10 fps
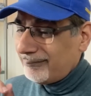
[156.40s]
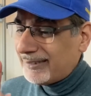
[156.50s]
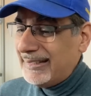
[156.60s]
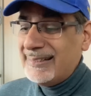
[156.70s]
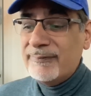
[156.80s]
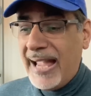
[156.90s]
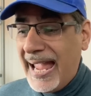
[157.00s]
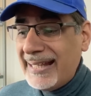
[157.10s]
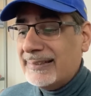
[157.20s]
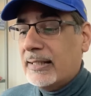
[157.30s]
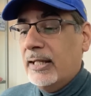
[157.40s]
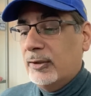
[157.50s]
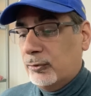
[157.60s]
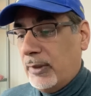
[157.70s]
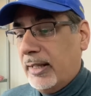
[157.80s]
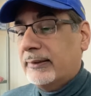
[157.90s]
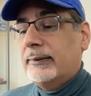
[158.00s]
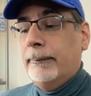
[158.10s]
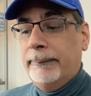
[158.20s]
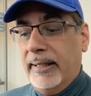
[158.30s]
is vans, trucks,
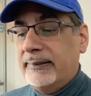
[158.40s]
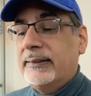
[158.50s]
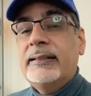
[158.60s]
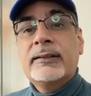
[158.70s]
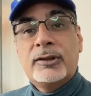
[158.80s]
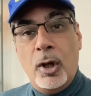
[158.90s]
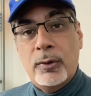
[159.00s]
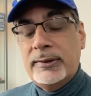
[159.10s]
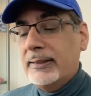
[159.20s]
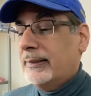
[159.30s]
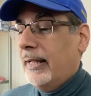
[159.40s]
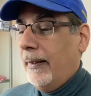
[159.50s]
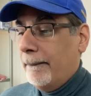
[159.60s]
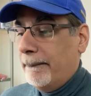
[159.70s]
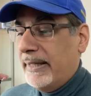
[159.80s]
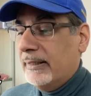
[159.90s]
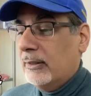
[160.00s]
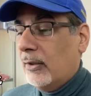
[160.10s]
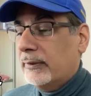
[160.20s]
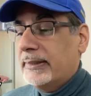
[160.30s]
buses, coaches, bin
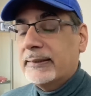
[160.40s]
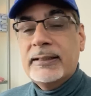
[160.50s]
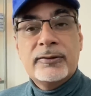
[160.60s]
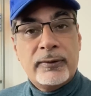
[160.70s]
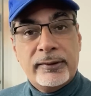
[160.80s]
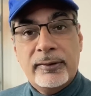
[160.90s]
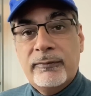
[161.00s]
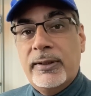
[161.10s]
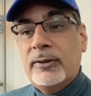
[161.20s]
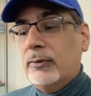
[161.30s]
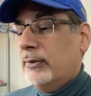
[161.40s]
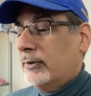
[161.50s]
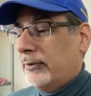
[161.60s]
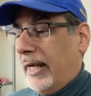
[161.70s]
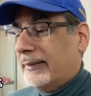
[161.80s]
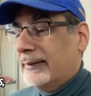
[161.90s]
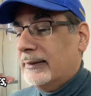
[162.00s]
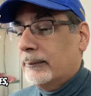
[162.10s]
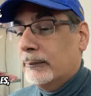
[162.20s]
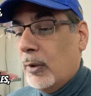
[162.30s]
lorries, construction vehicles,
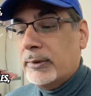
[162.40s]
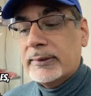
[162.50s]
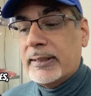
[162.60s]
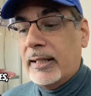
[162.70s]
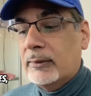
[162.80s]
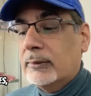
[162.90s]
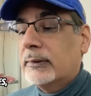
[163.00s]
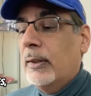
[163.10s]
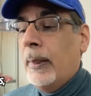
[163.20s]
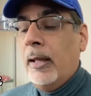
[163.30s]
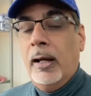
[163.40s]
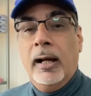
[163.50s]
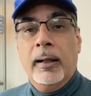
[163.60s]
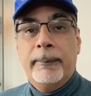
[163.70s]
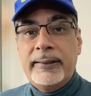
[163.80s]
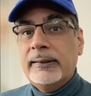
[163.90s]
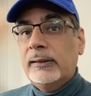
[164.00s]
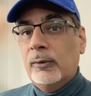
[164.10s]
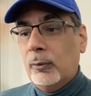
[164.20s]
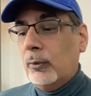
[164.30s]
tractors, motorcycles,
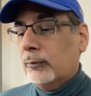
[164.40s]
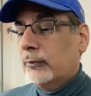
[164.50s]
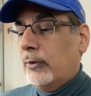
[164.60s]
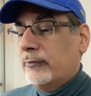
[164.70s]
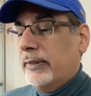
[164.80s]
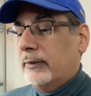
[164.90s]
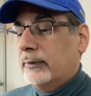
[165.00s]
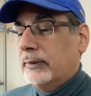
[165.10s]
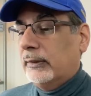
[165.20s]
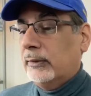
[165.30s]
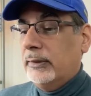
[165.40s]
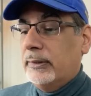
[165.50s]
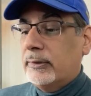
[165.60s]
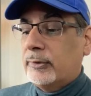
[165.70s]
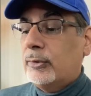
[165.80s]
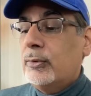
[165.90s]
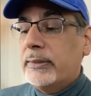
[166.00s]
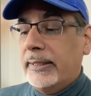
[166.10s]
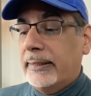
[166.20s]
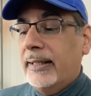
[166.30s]
basically all road vehicles,
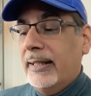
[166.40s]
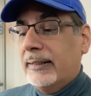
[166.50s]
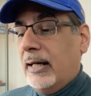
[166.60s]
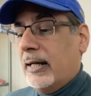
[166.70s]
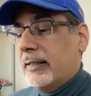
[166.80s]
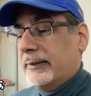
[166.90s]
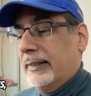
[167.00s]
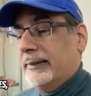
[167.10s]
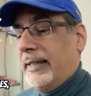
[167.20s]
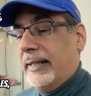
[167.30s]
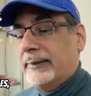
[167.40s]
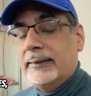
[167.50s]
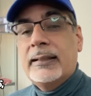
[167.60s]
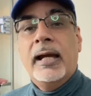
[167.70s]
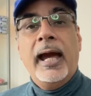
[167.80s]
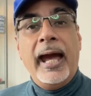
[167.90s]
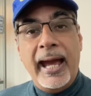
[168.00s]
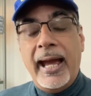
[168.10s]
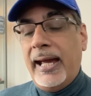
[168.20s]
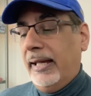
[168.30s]
excluding cars and taxis,
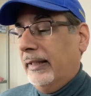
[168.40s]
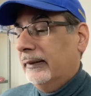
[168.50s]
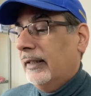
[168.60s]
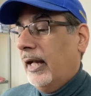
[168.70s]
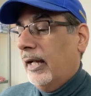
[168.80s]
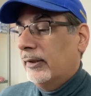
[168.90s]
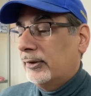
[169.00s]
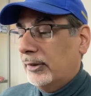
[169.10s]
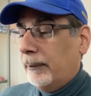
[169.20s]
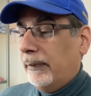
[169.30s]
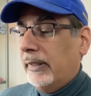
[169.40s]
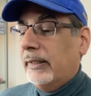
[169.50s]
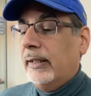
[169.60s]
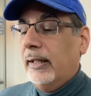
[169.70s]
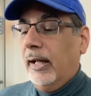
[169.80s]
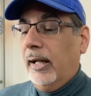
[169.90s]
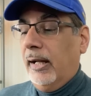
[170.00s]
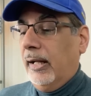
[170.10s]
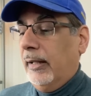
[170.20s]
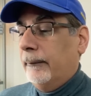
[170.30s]
and shipping,
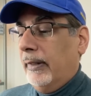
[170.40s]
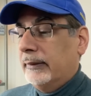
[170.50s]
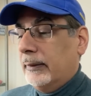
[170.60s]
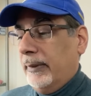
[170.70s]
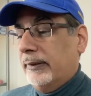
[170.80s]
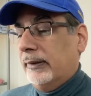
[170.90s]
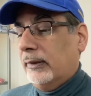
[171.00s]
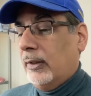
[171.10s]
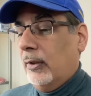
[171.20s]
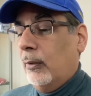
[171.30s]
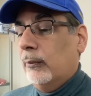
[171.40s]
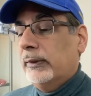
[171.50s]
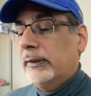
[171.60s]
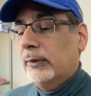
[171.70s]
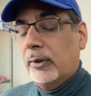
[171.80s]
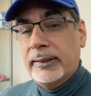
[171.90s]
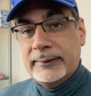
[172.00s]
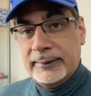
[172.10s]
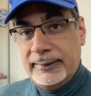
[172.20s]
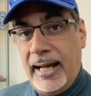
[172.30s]
domestic only, not
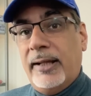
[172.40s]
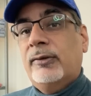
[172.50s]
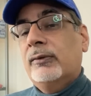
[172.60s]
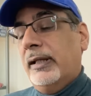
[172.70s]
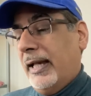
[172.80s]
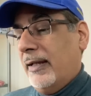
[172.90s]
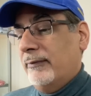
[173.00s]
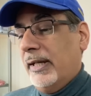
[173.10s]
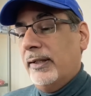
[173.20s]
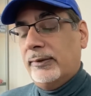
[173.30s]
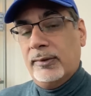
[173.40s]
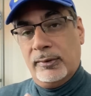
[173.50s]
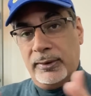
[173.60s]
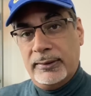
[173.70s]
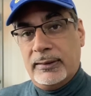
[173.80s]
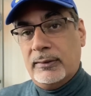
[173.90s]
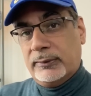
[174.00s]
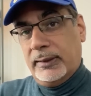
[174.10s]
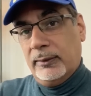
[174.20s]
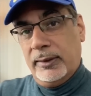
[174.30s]
international aviation. So he's just
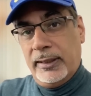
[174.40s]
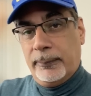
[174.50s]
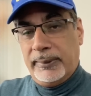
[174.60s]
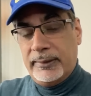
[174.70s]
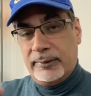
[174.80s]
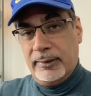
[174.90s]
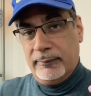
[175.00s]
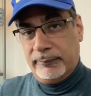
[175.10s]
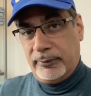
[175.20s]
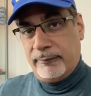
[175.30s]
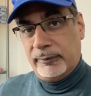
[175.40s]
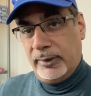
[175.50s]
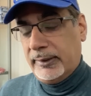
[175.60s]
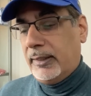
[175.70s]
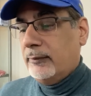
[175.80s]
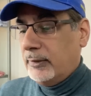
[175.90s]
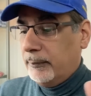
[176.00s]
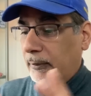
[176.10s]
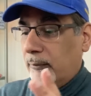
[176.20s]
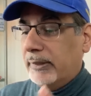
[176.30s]
looked at not airplanes travel to other countries,
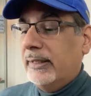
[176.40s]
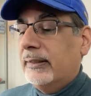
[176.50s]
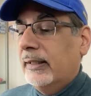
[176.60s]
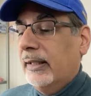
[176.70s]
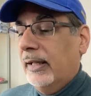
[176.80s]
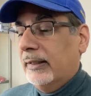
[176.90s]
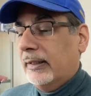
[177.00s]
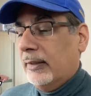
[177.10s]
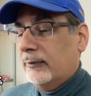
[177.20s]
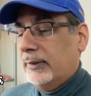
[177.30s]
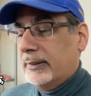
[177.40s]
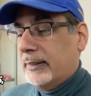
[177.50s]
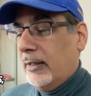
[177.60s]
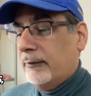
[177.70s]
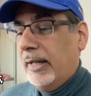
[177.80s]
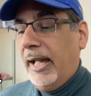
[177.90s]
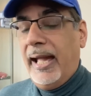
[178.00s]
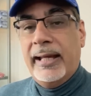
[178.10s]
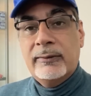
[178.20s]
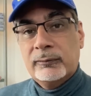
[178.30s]
but within the country itself,
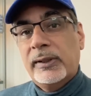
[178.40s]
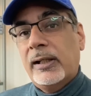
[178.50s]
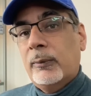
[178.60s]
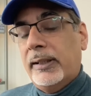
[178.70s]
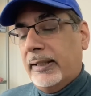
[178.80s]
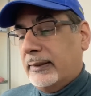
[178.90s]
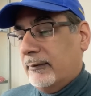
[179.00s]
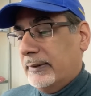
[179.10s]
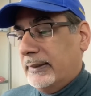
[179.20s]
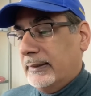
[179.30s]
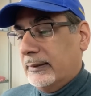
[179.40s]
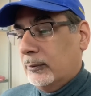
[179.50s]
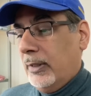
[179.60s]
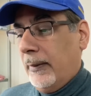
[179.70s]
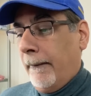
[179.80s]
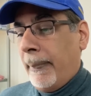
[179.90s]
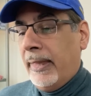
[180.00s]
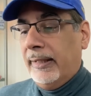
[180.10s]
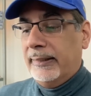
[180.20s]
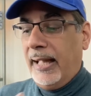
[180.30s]
and railway activities as well.
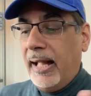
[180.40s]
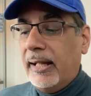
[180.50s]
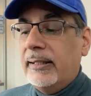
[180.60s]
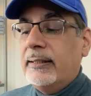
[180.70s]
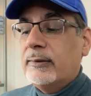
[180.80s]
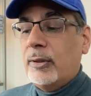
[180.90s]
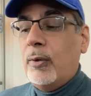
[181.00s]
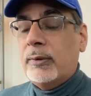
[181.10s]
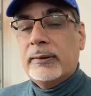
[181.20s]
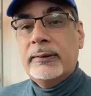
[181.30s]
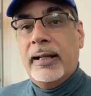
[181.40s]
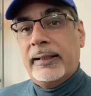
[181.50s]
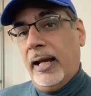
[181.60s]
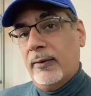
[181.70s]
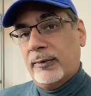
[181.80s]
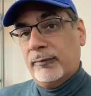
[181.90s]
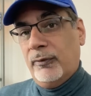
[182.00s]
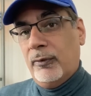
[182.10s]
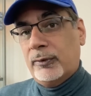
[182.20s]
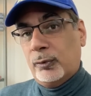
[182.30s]
That in total accounts
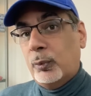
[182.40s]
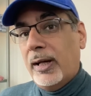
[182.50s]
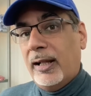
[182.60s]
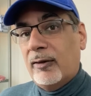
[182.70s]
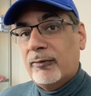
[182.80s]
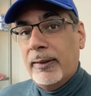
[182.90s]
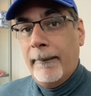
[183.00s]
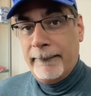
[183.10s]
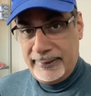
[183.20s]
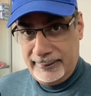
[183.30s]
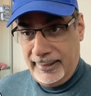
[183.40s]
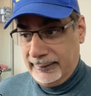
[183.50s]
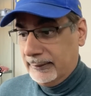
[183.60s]
for 12%.